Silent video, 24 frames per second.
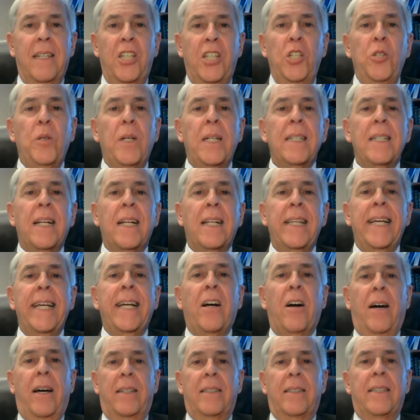you can click
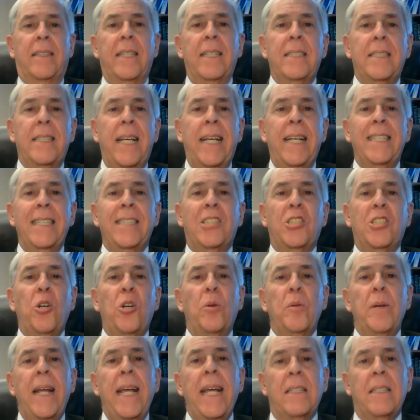on that says
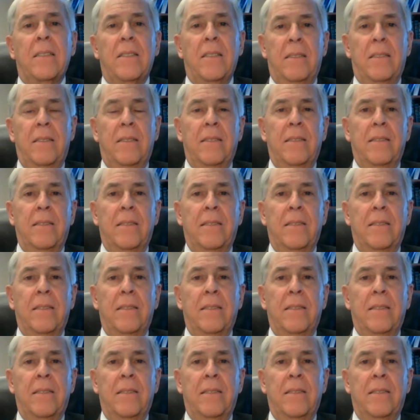donate.